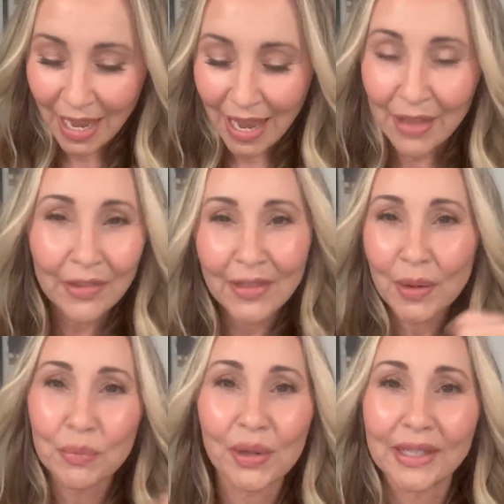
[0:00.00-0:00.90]
And then they
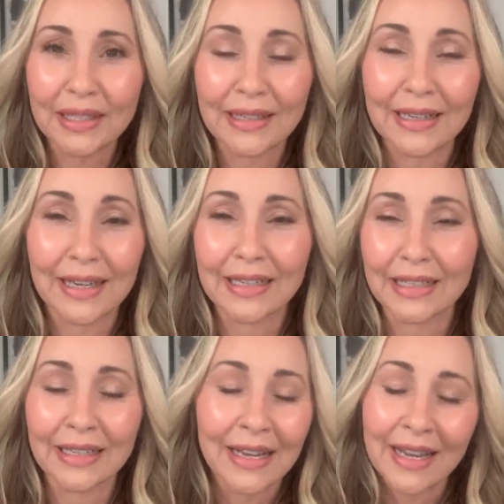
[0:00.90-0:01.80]
blend it in,
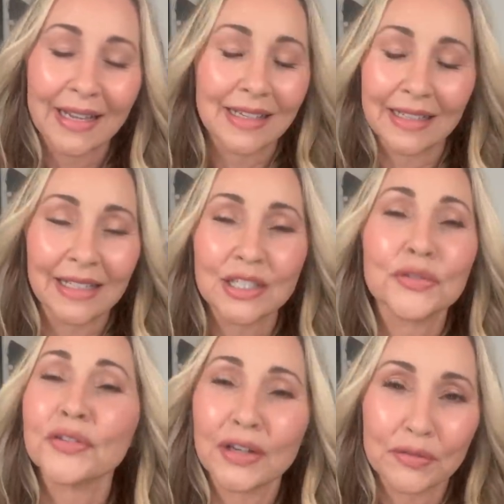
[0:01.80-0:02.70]
and it's
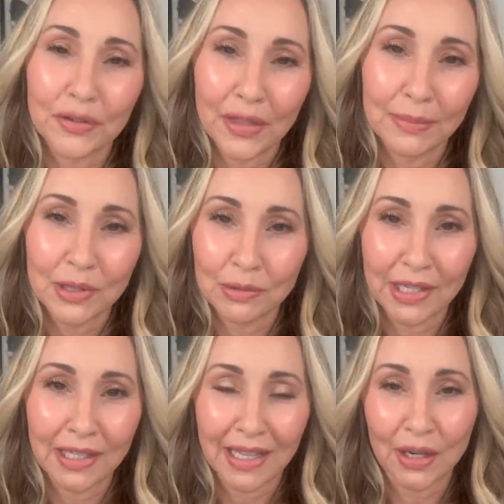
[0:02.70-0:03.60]
fun for them. Don't
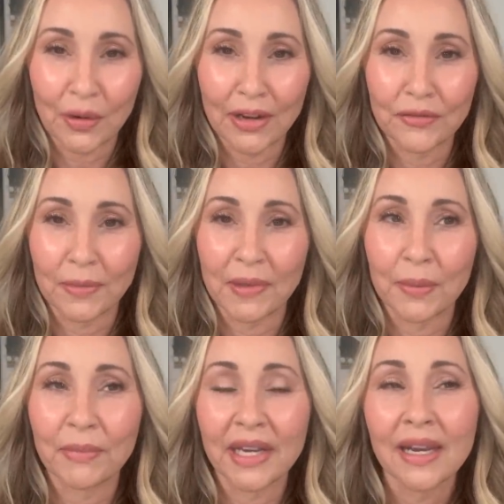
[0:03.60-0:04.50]
take that away from
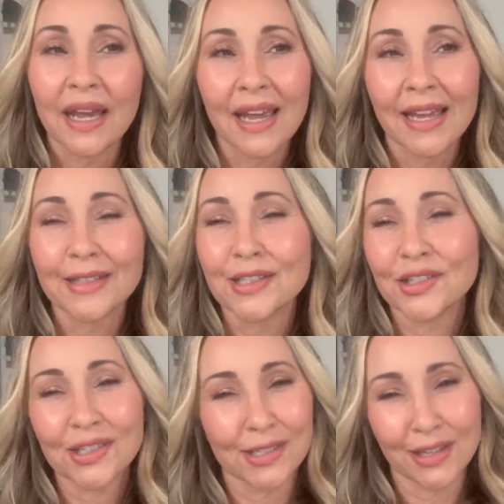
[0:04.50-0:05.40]
them, but it's
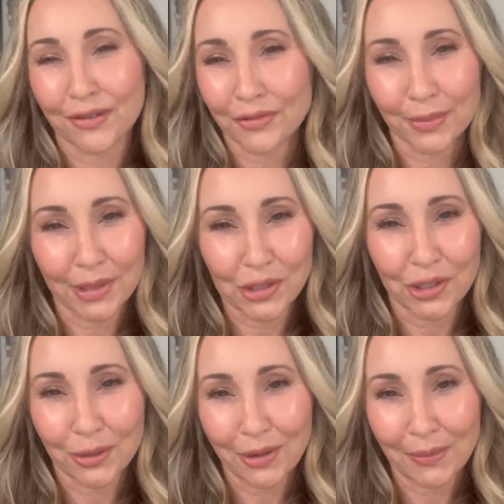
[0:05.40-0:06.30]
just not for
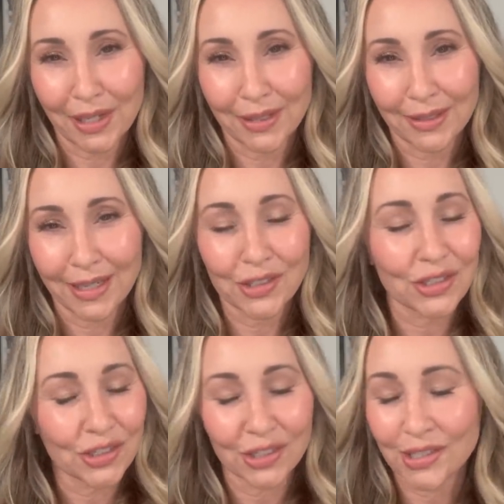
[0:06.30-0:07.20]
mature women.
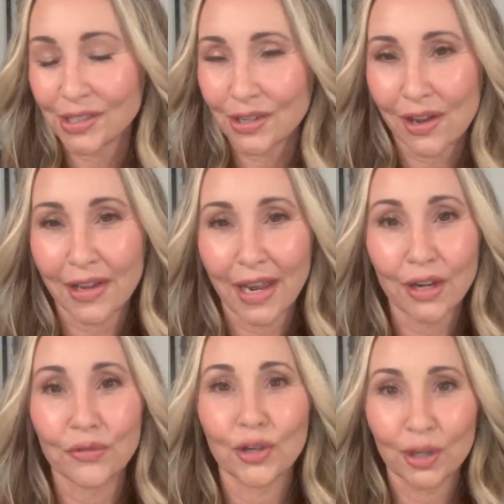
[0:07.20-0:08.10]
It's just not. And
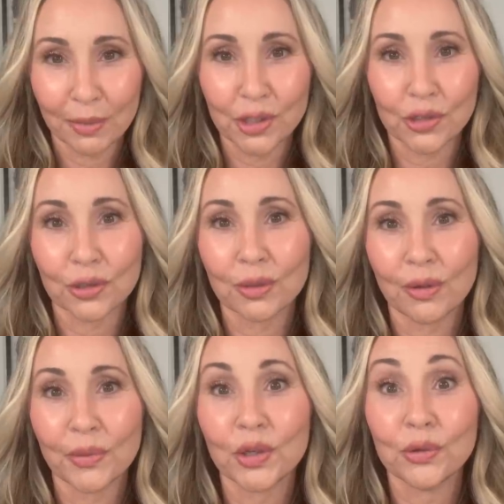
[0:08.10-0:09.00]
if you're a mature
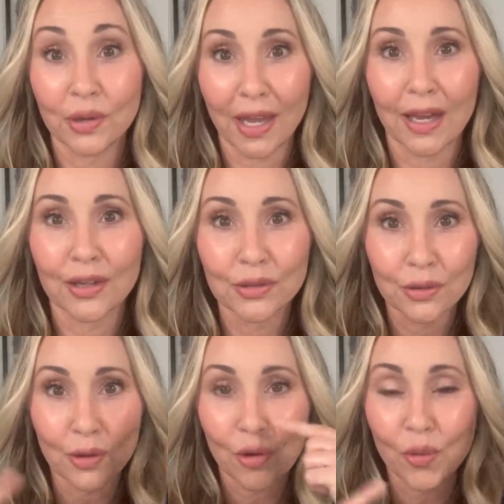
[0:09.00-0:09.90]
woman who can do
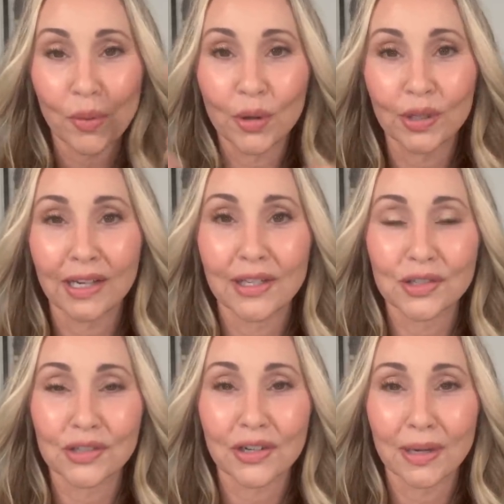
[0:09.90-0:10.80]
the whole polka dot and
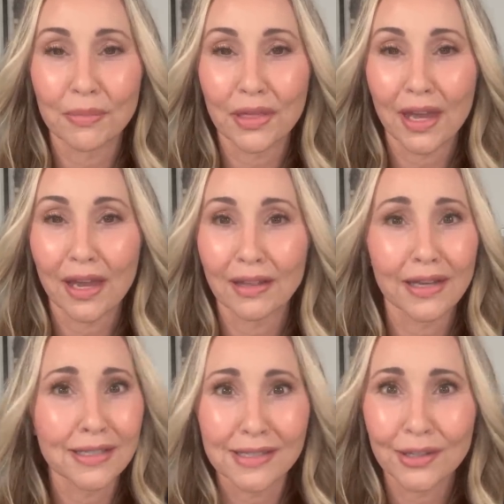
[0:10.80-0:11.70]
stripe thing,
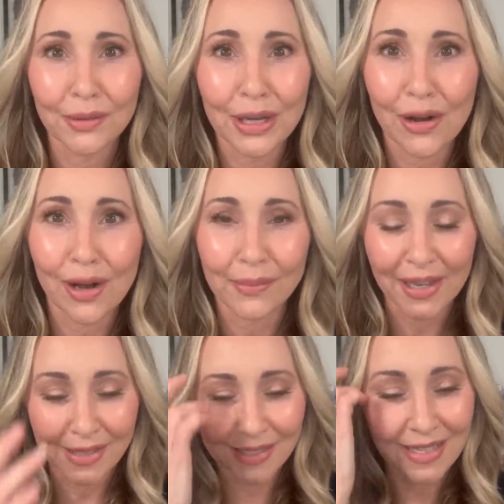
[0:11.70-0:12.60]
let us know in
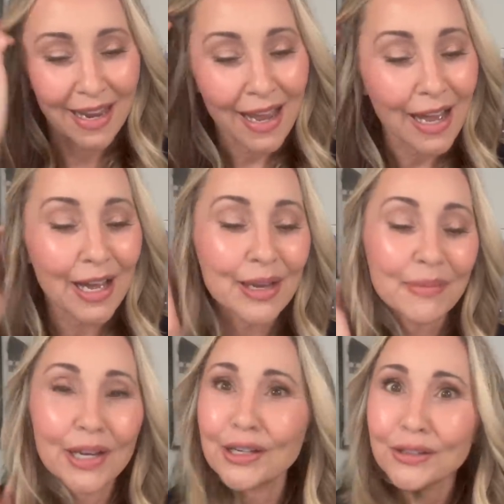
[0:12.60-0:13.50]
comments. Um,
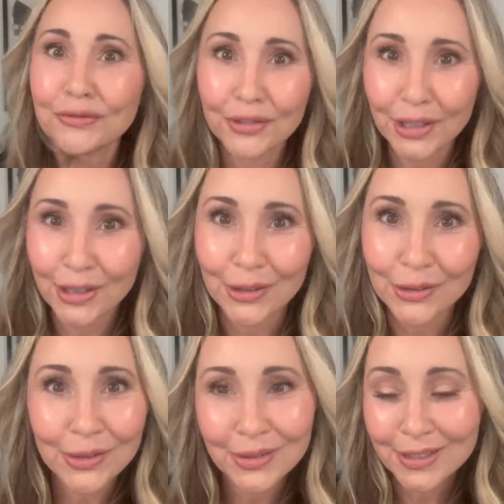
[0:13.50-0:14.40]
and good for
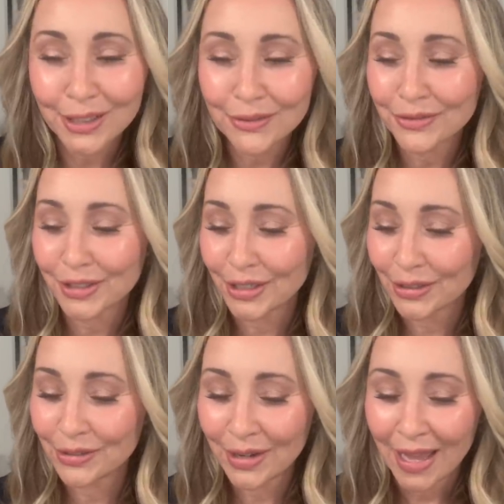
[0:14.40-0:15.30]
you. Good for
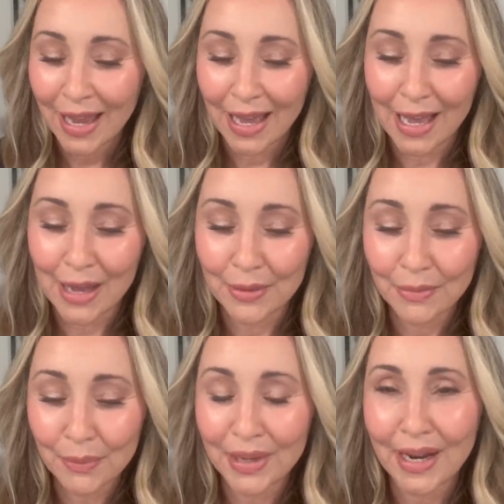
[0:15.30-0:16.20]
you. Um,
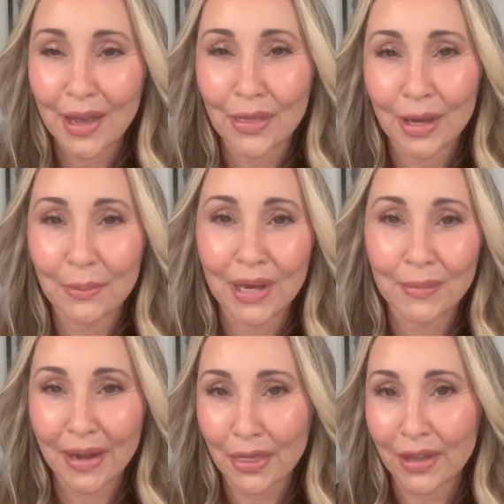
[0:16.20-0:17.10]
but I think my
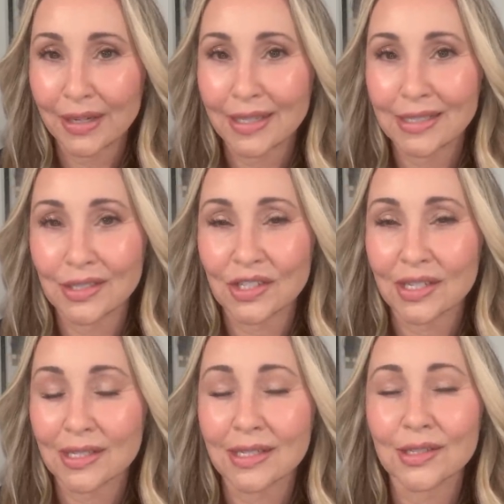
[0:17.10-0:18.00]
method is
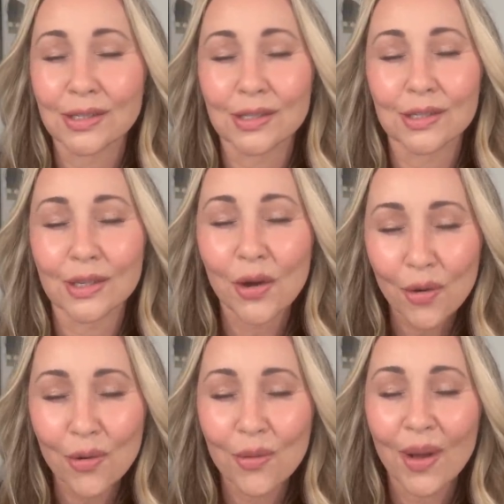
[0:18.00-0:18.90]
just
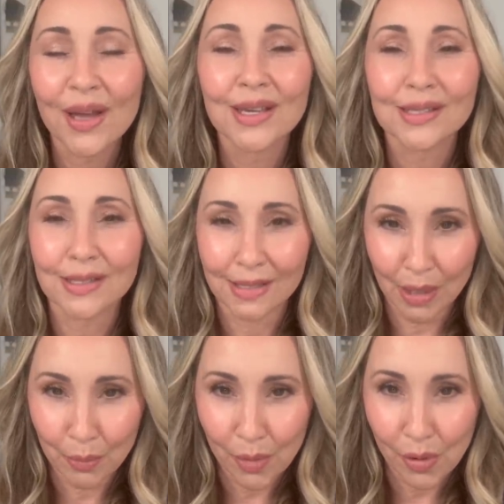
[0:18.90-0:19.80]
so
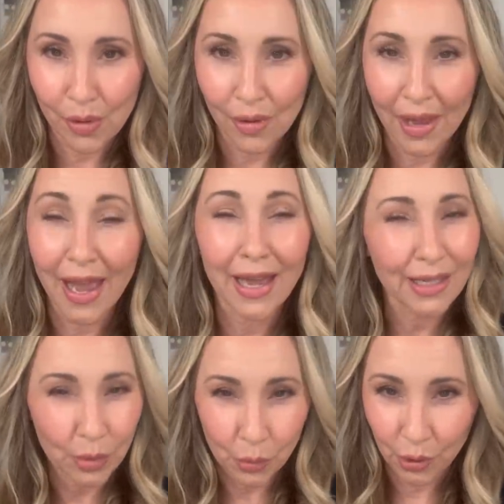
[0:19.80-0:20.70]
simple, and
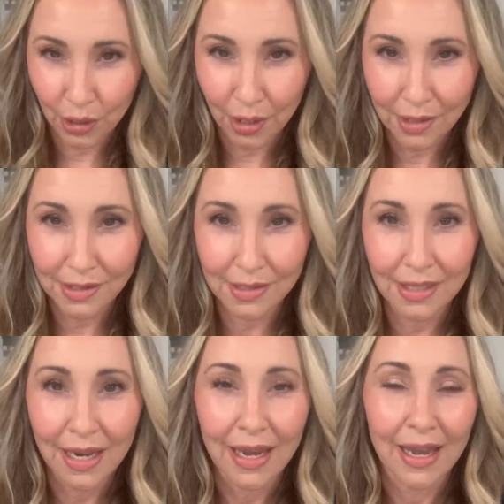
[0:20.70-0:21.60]
it works,
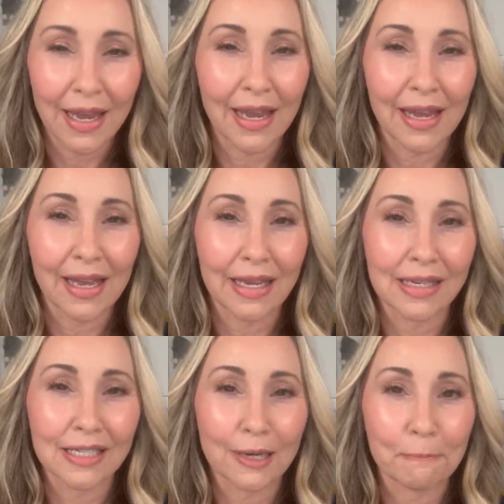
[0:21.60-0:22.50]

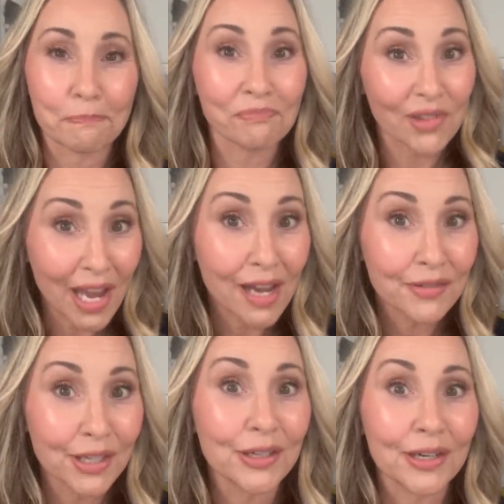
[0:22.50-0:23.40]
and I have
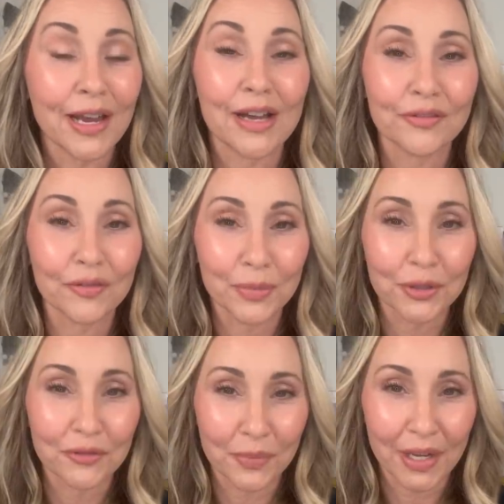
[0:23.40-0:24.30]
a year and a half of
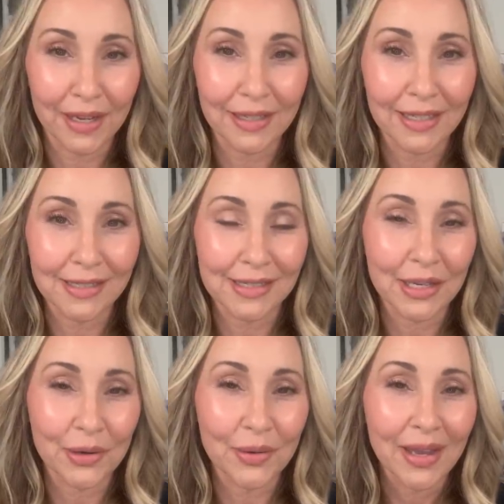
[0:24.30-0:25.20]
proof behind it.
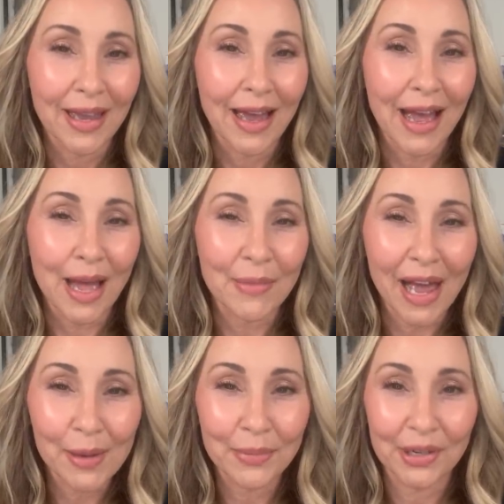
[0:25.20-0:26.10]
So I'm
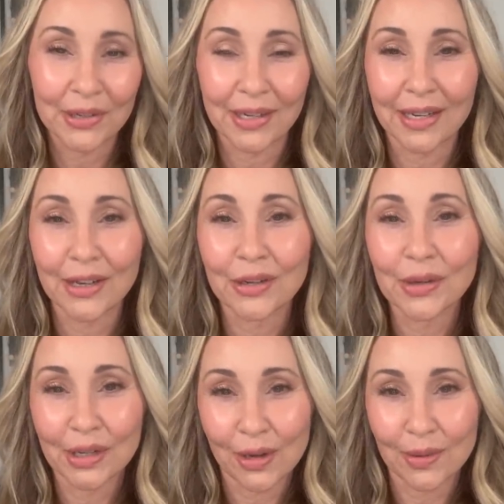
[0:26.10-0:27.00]
happy you're here. You
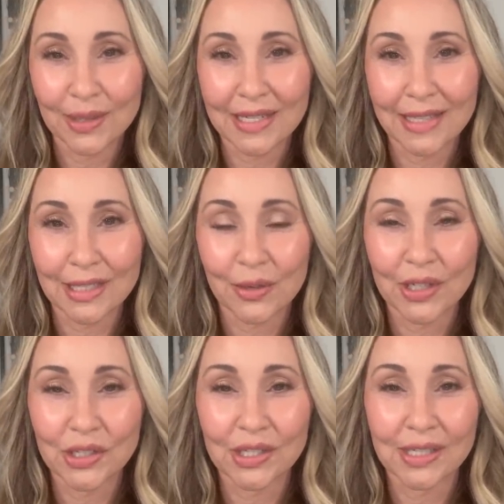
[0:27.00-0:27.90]
can always ask
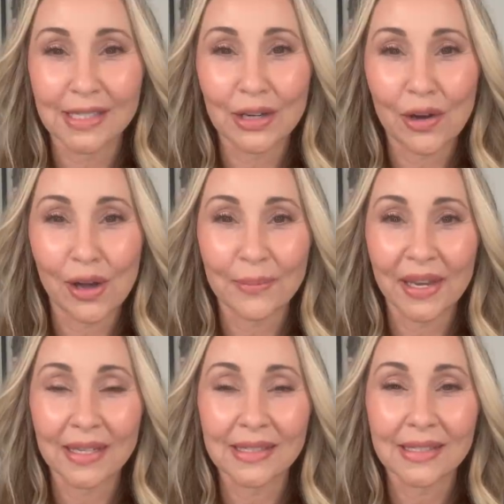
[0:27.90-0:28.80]
questions and
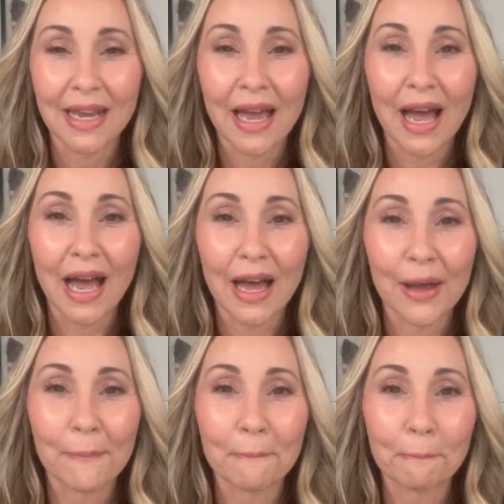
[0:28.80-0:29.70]
comments.
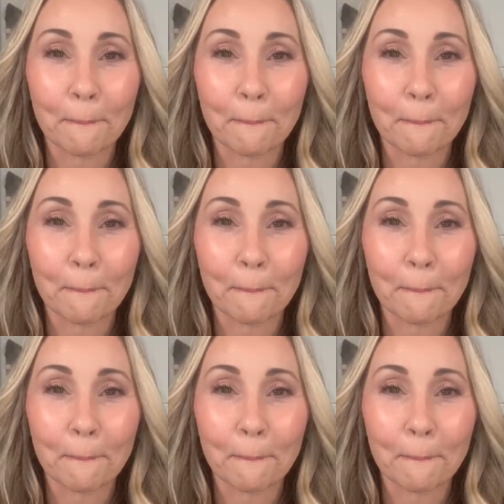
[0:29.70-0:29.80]
Um,